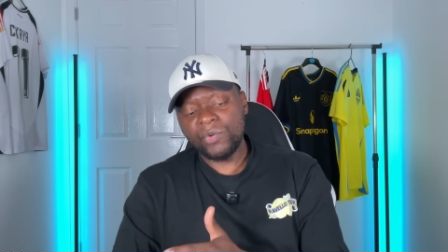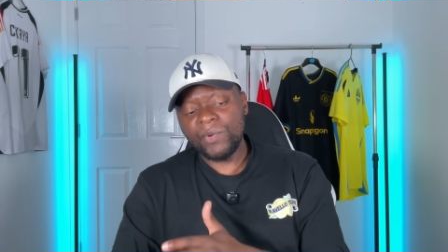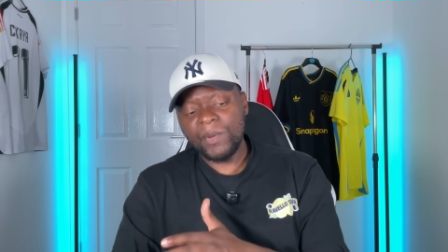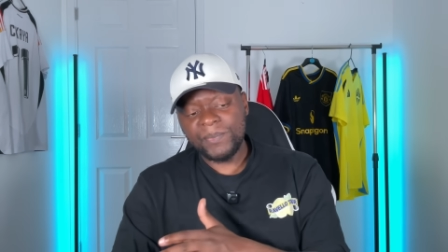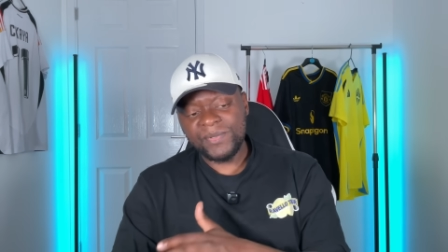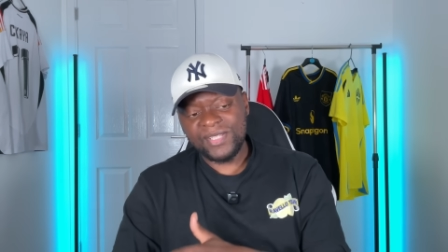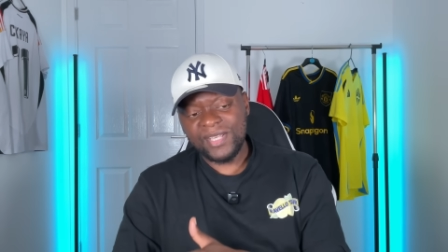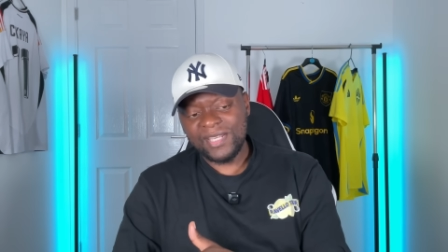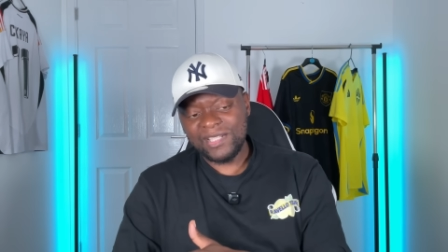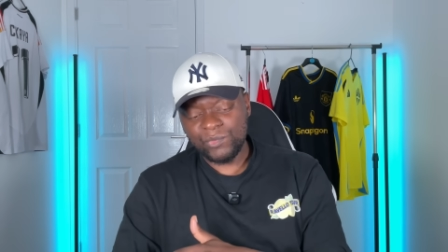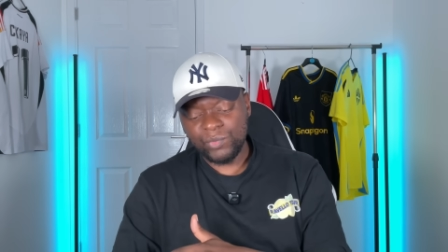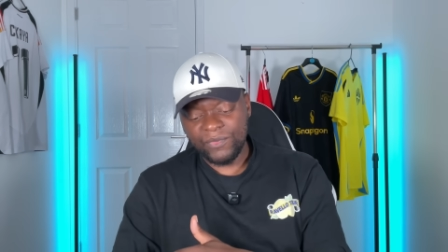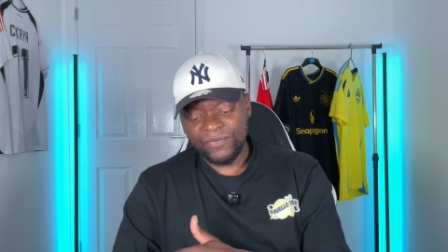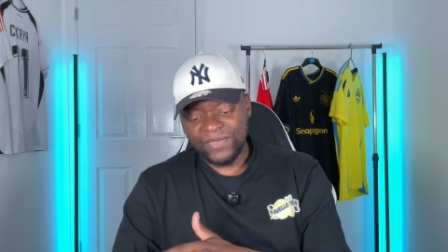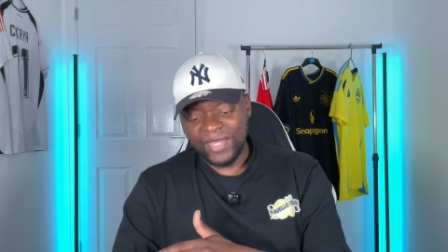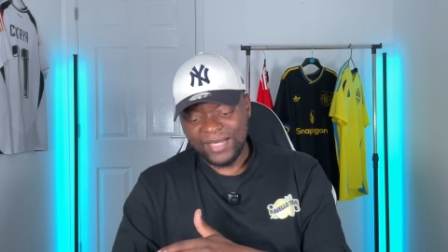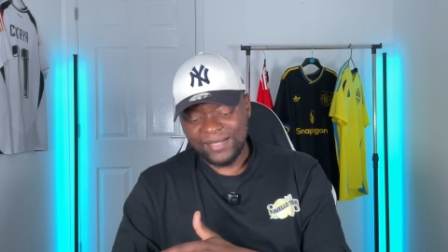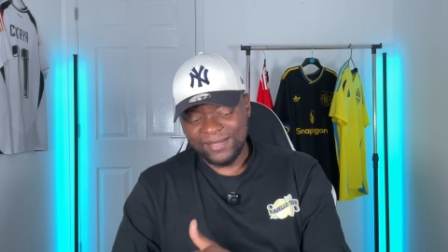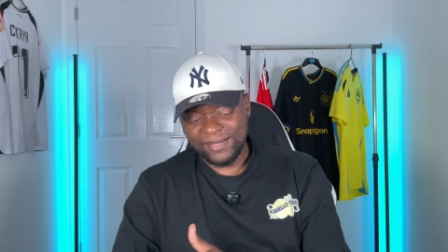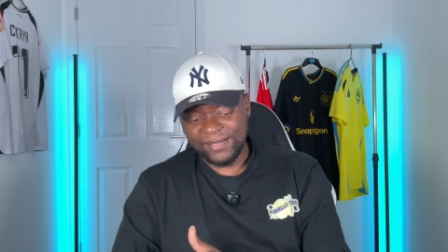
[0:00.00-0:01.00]
obsessed with
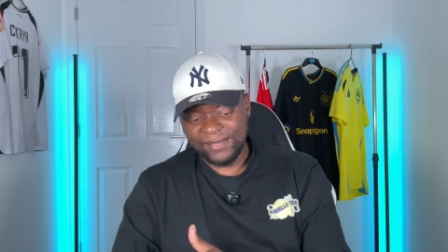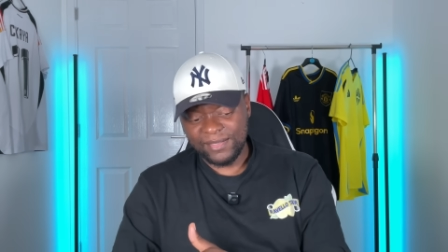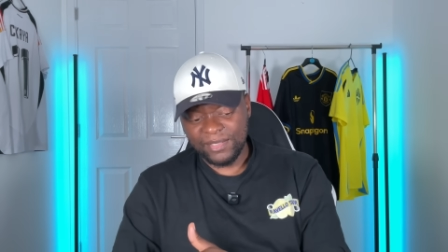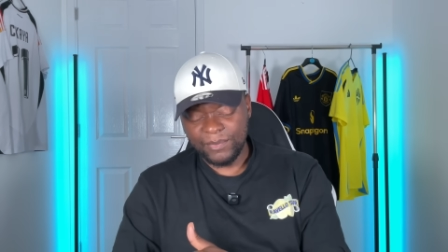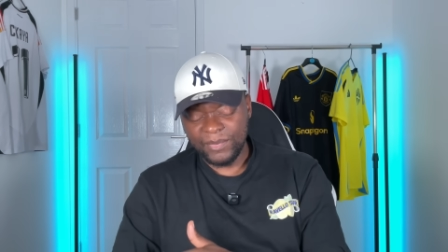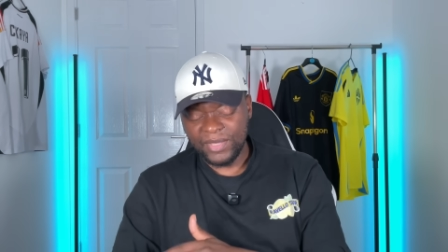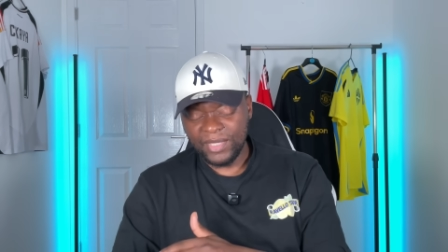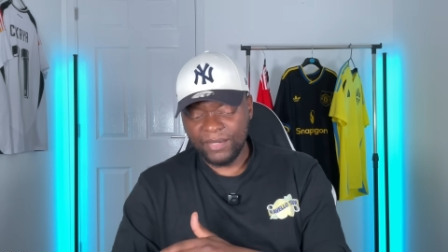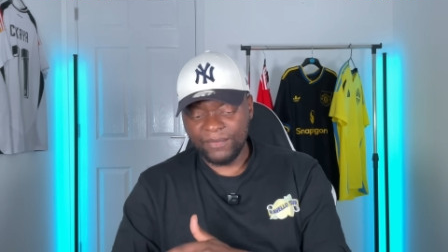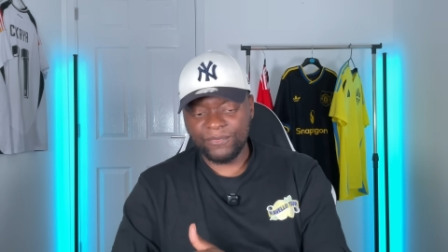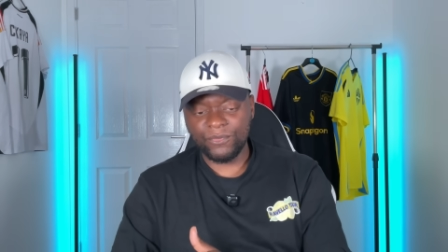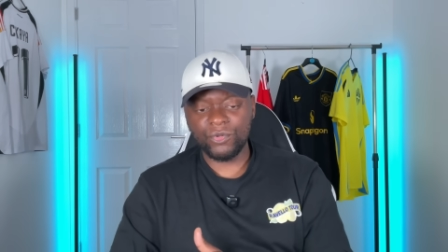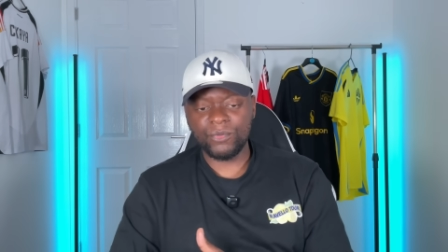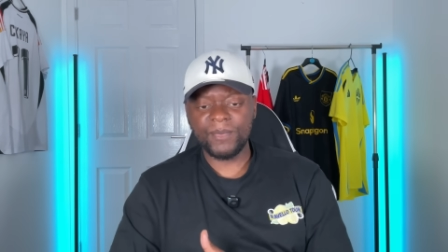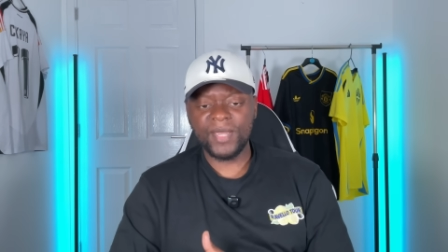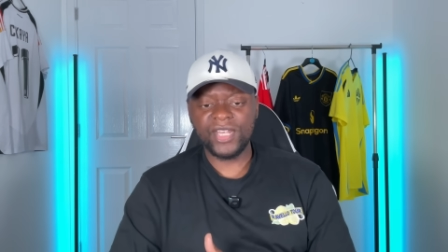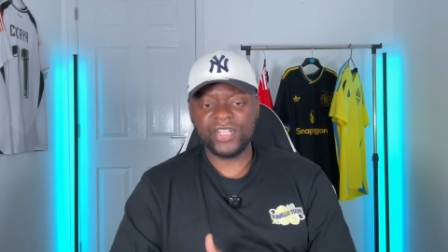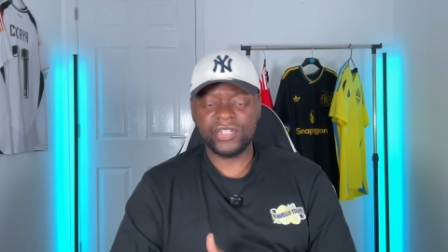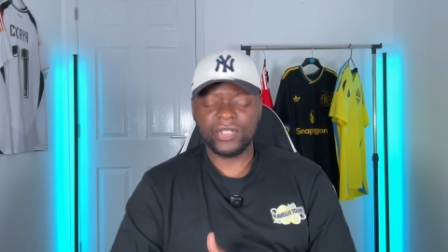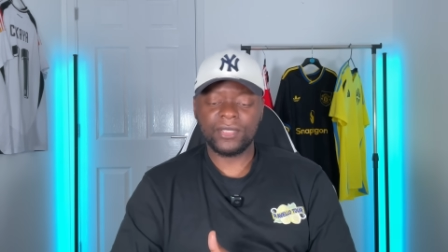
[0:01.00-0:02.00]
that system and that
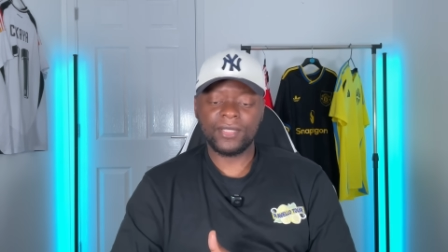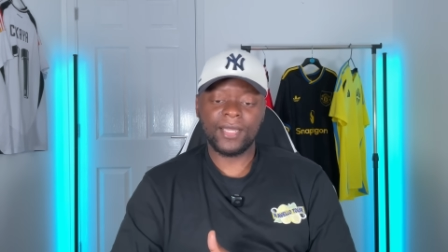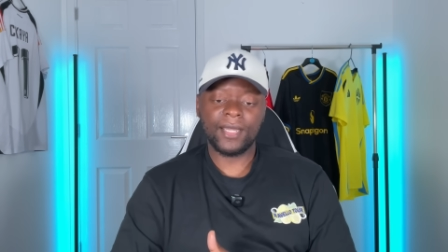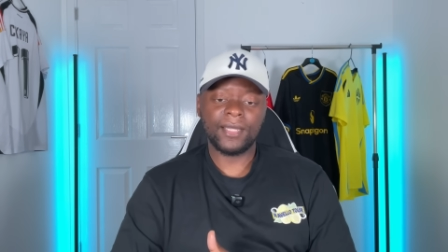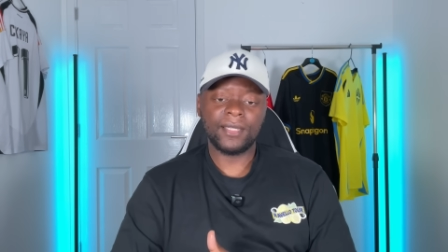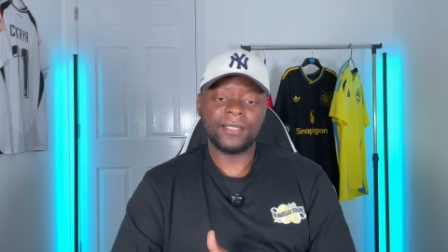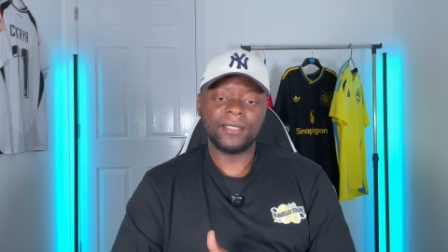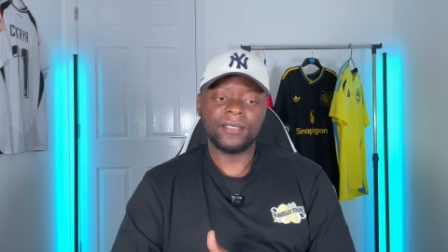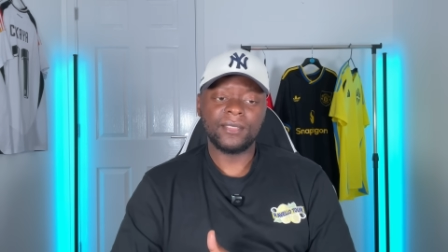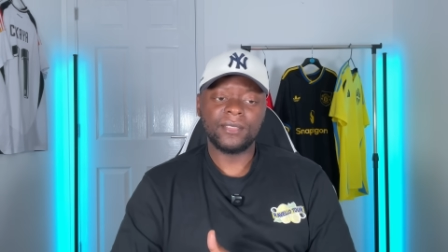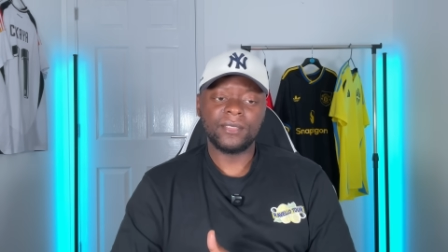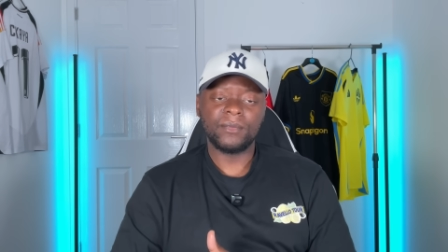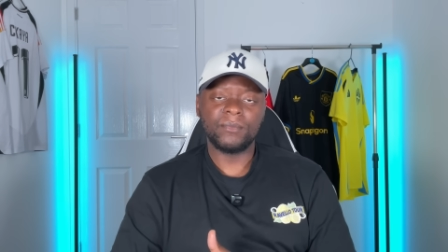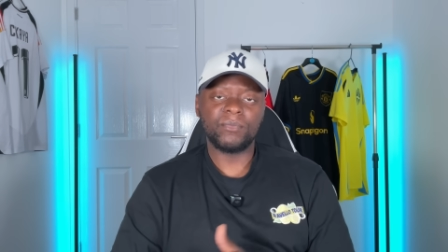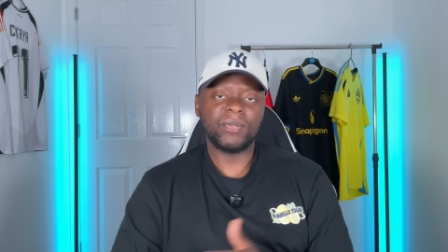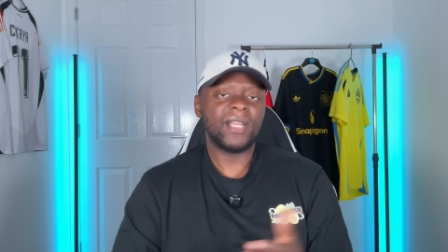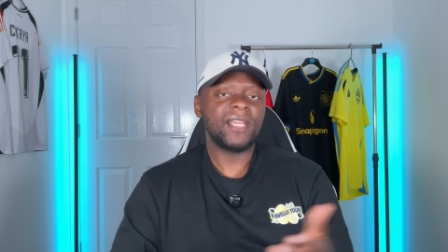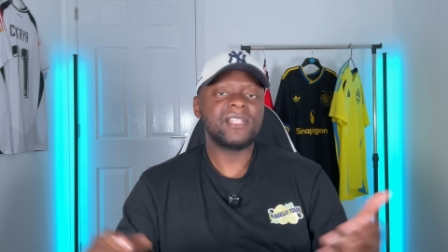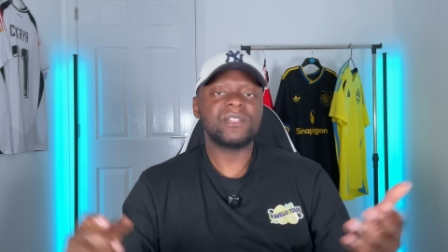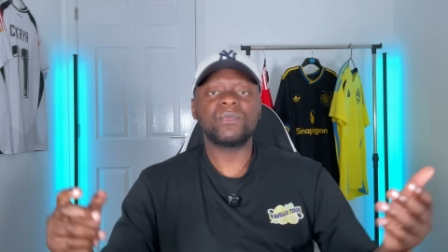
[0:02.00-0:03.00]
formation that
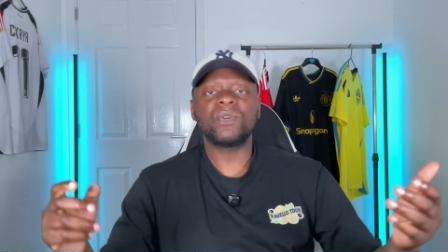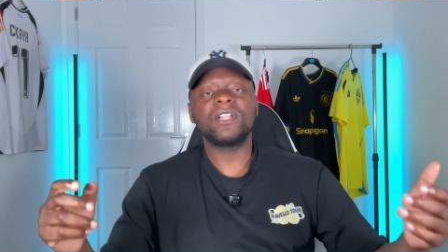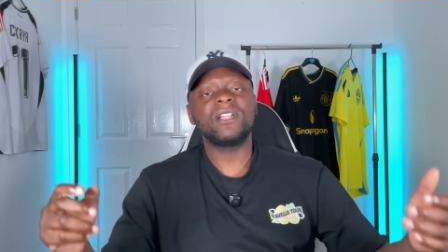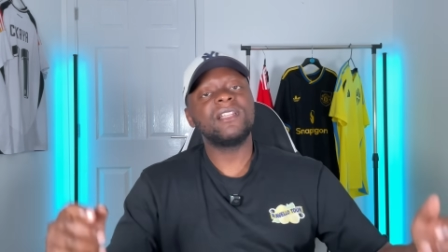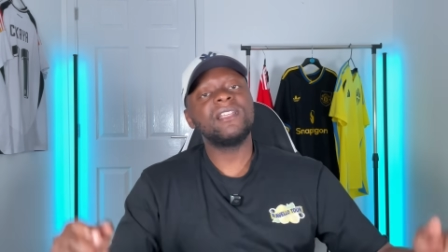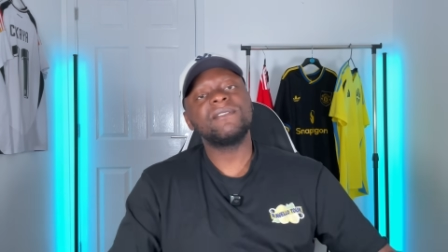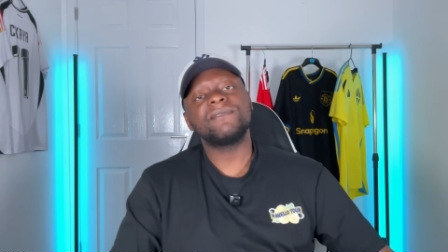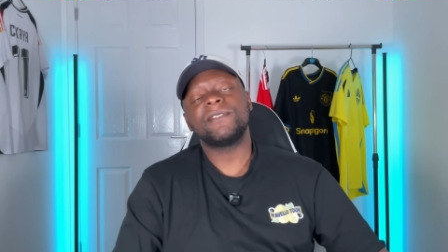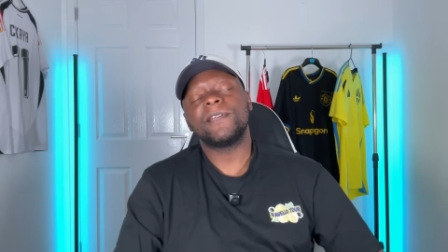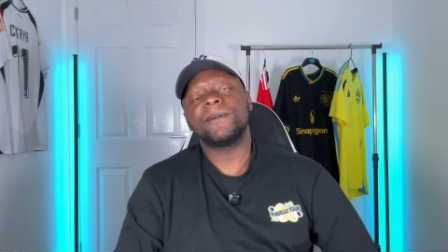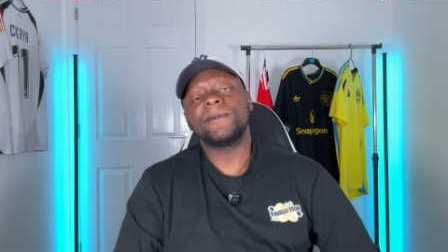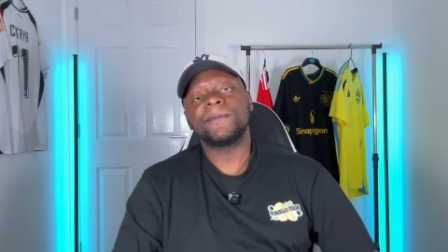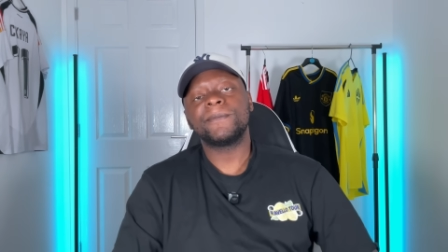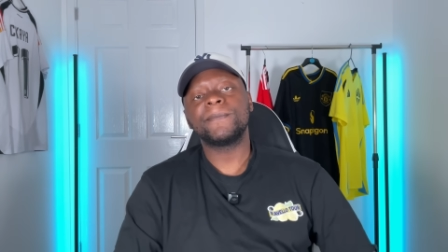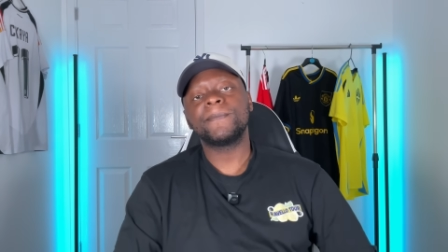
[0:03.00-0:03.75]
players want to leave now.